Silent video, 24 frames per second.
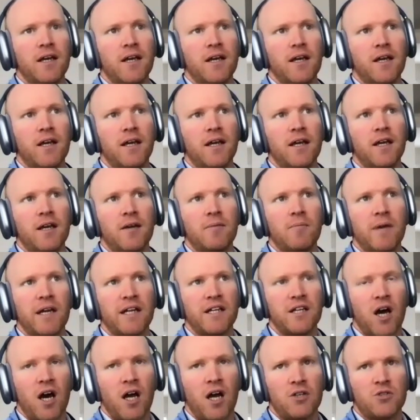
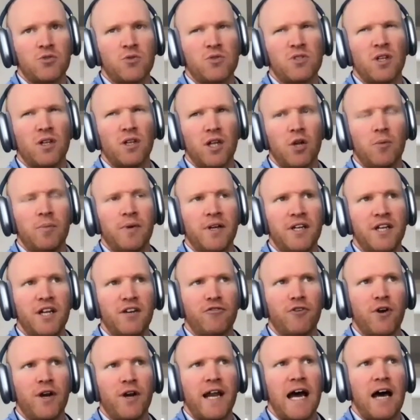McDonald's was a little bit
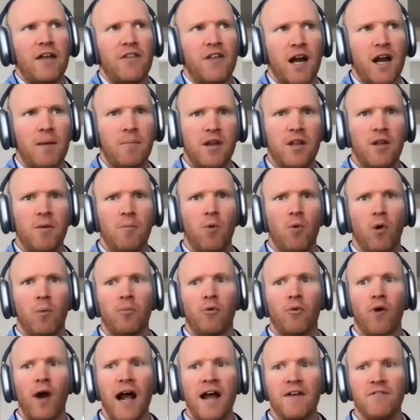different. Now that I'm in the more
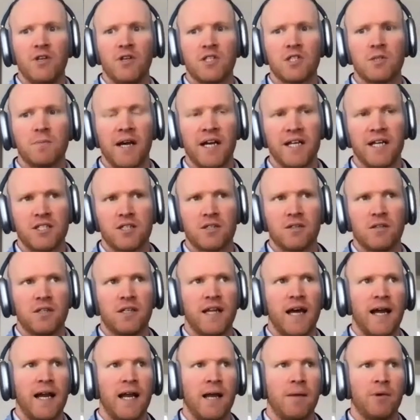private space, the
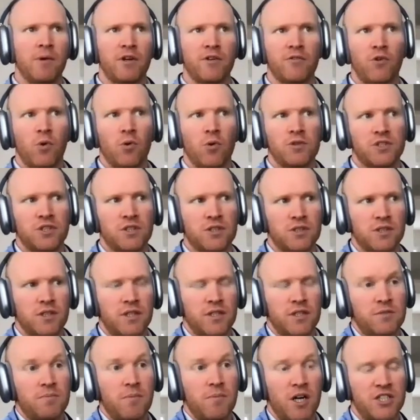dynamic, of course, is
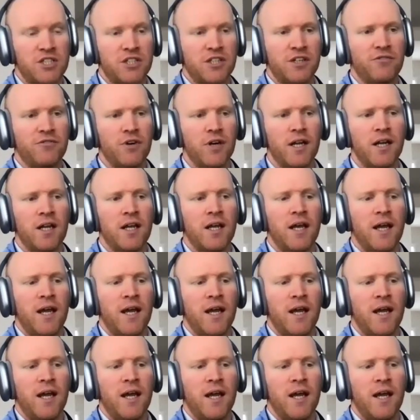much different.